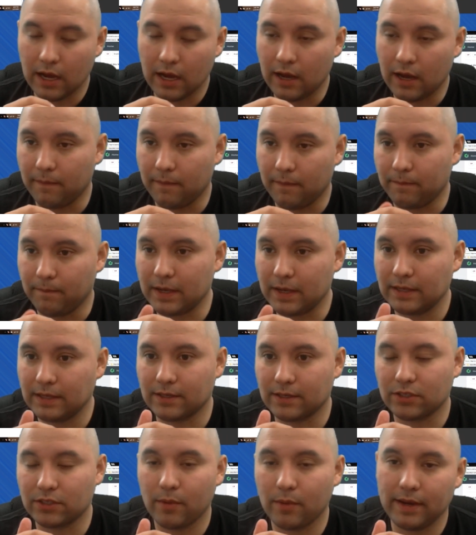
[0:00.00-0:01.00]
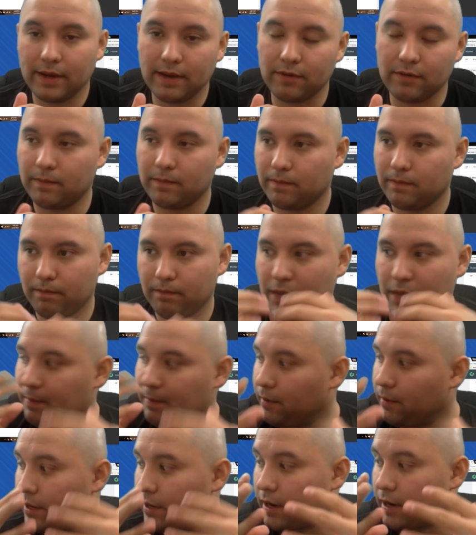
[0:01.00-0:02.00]
because there's so many different
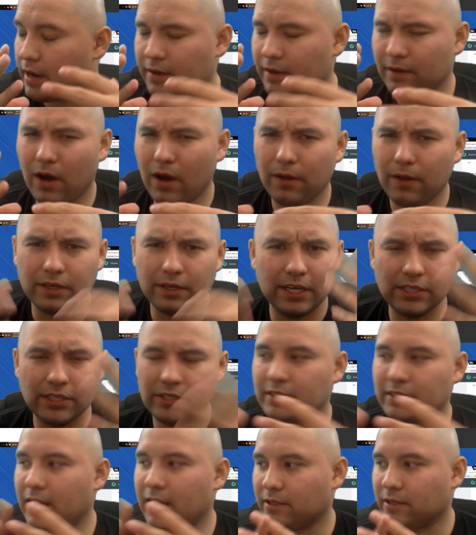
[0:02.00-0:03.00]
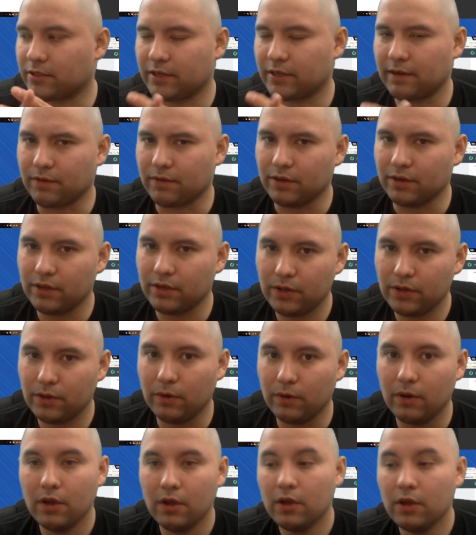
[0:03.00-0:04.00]
people there, and all the teaching styles are different
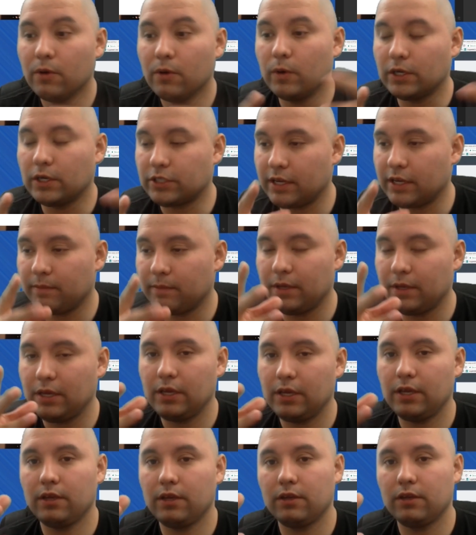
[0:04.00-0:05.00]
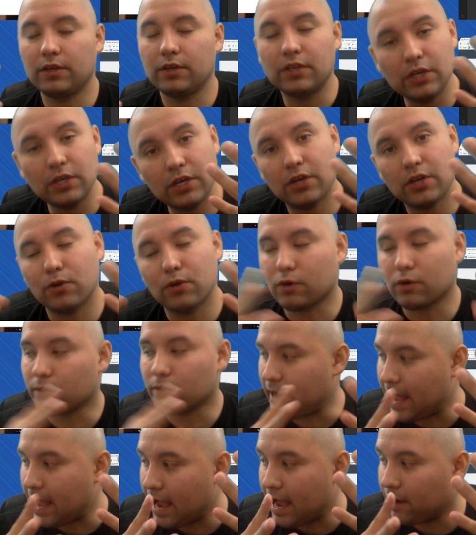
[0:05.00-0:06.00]
too, which can be good or
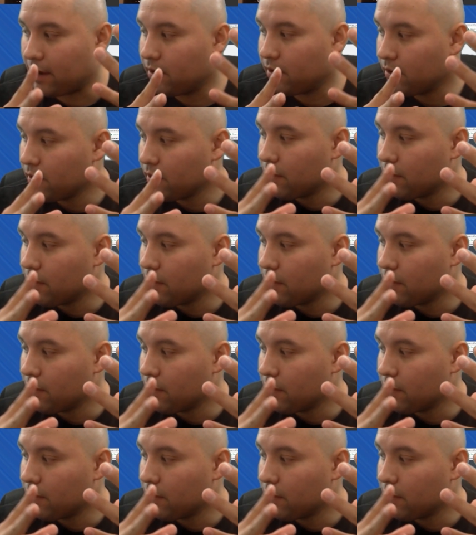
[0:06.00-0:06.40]
bad,